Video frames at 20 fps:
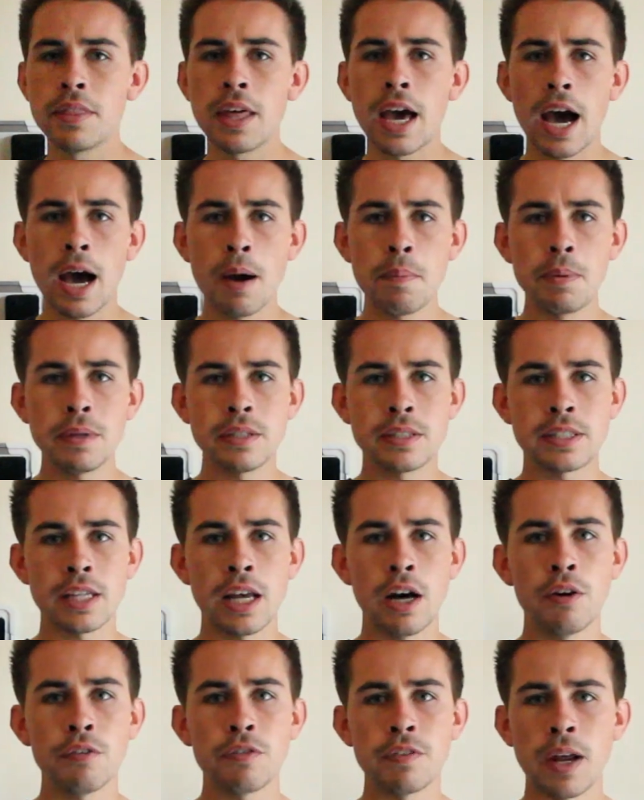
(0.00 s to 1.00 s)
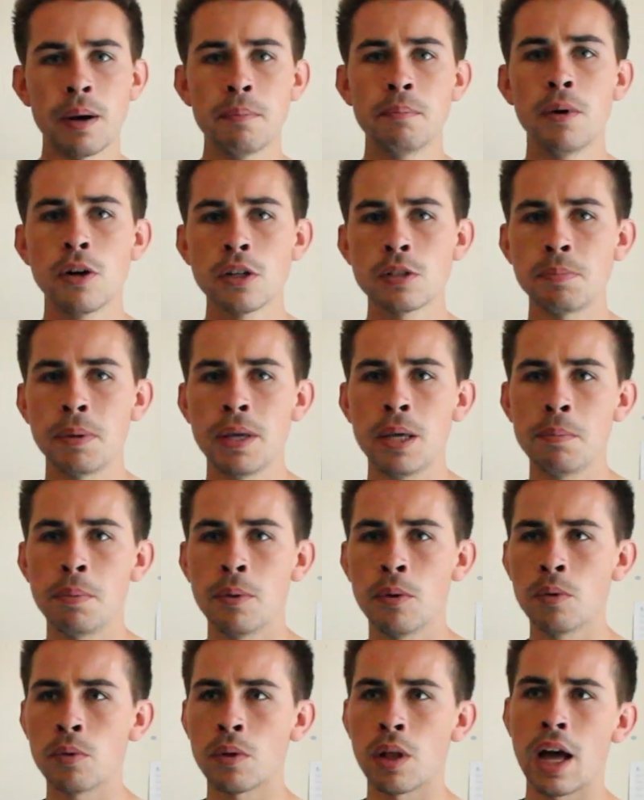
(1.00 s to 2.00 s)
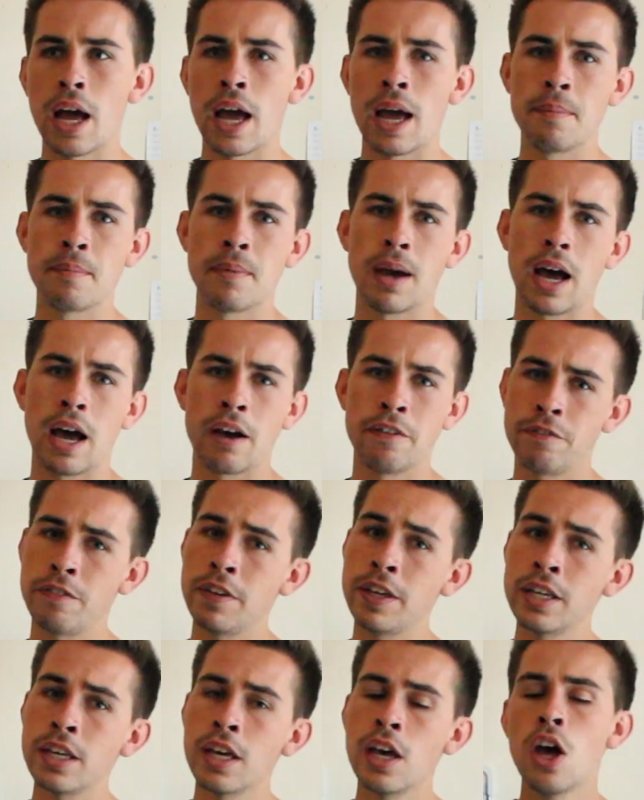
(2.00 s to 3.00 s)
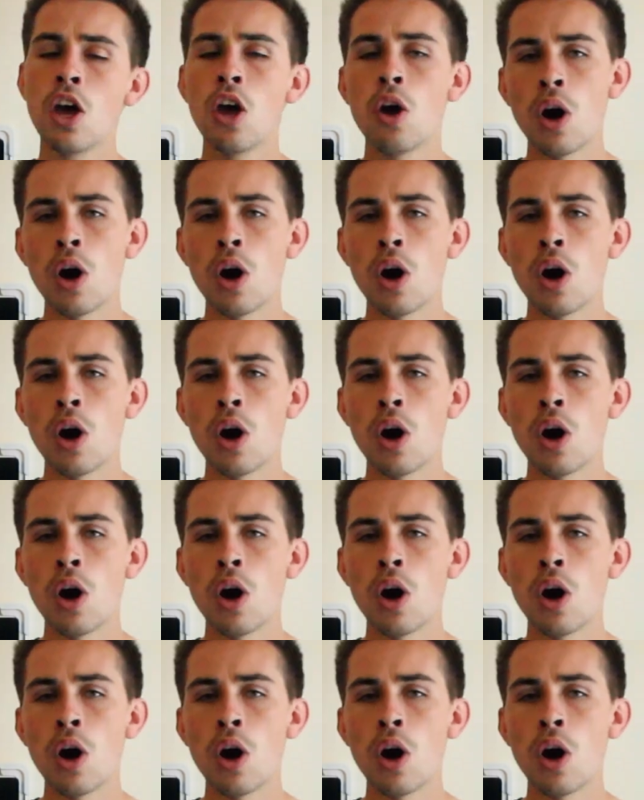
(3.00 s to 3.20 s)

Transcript: The app itself, now most people, I think,